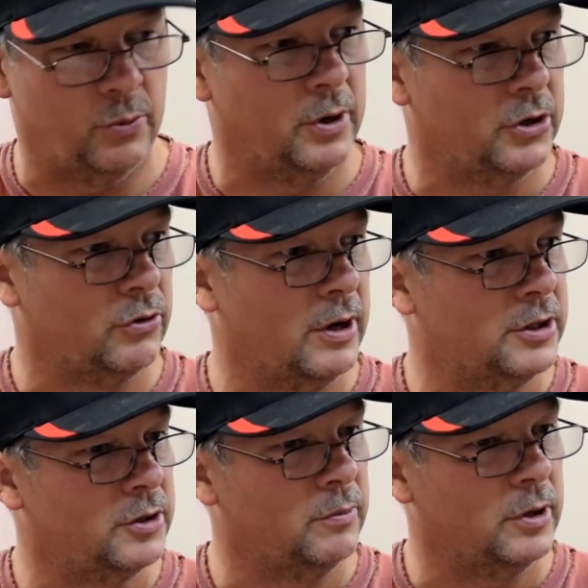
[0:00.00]
want to try
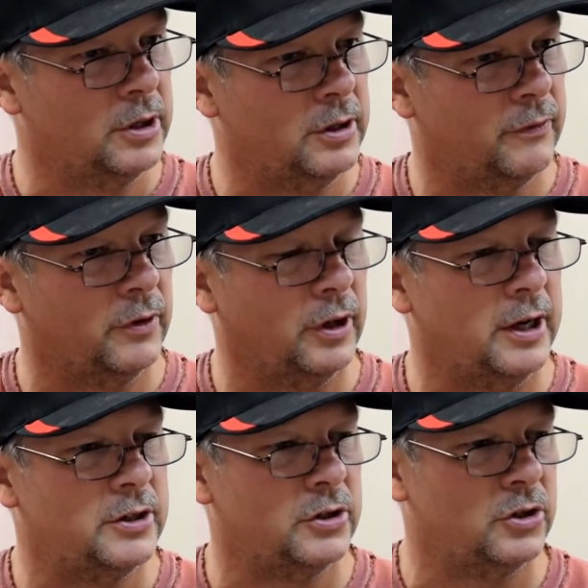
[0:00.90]
some different
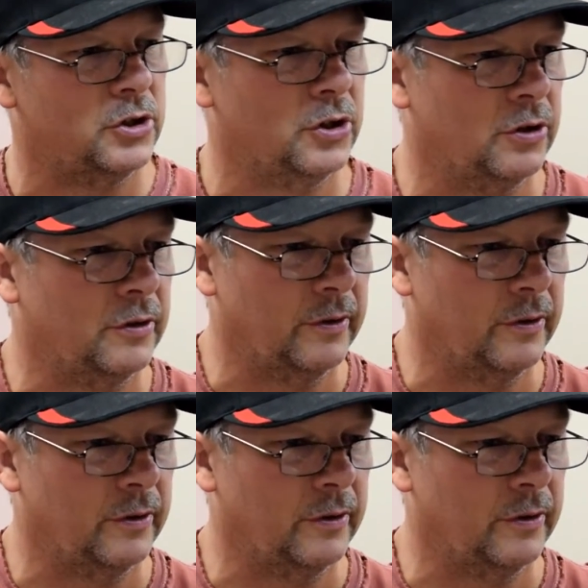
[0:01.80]
lakes this year